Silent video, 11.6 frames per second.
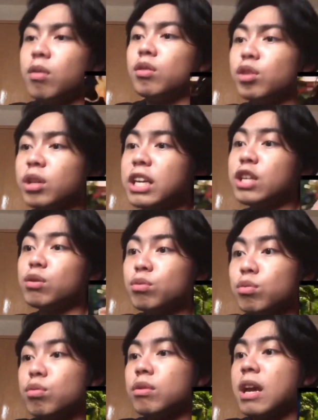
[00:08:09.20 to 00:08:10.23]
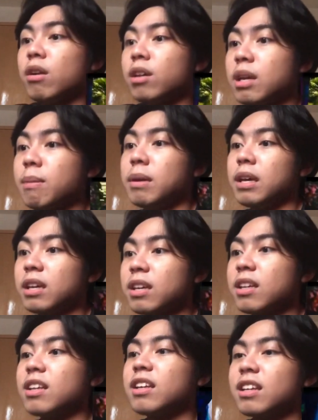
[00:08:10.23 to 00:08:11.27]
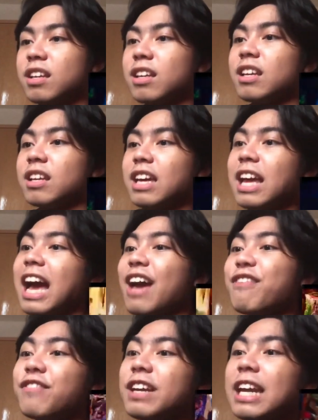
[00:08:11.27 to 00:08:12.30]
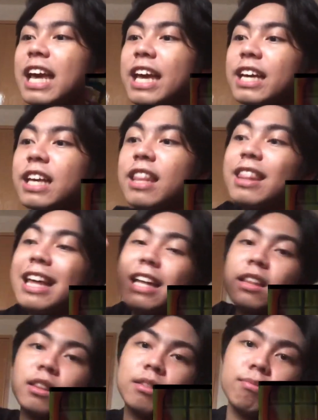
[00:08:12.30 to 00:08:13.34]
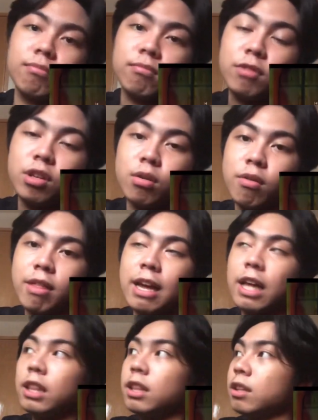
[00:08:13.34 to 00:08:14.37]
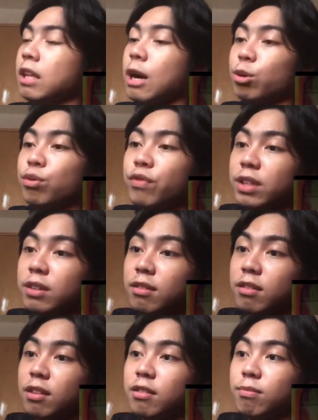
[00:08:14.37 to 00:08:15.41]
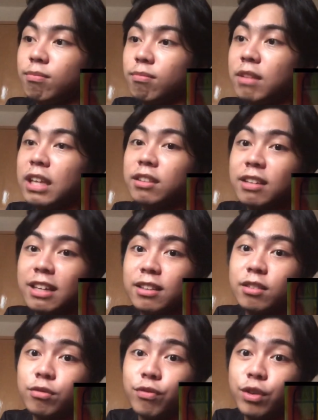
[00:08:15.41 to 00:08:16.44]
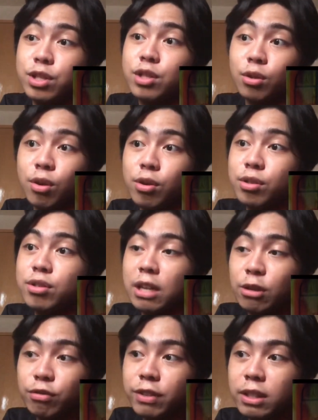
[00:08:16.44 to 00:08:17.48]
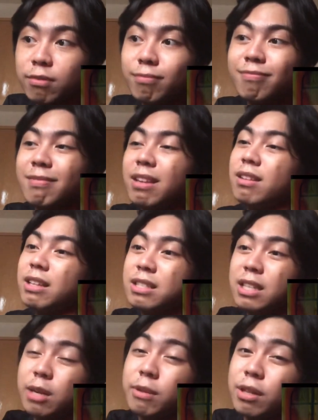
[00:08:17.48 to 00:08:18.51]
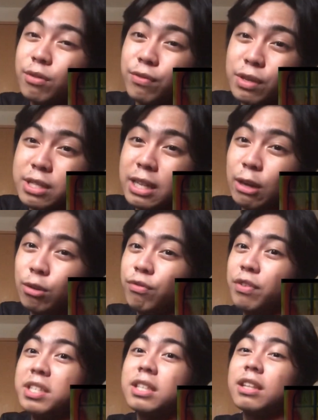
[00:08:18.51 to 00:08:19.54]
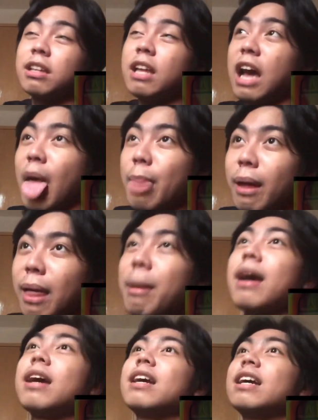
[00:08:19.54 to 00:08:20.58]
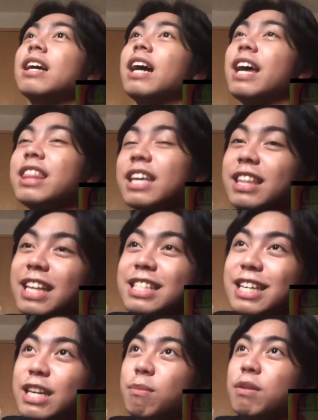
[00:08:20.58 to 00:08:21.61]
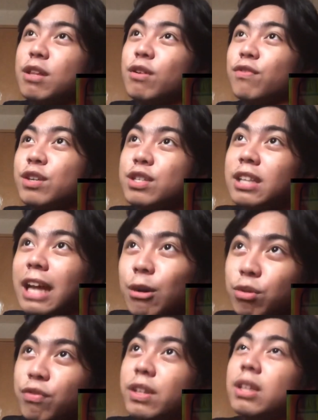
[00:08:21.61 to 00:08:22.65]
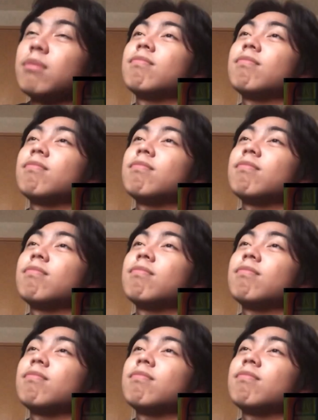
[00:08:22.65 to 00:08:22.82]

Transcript: Look at you now, look at me. I feel like that, you know, that outfit, that first chorus outfit, that's gonna be their first outfit. I think that's gonna be their first outfit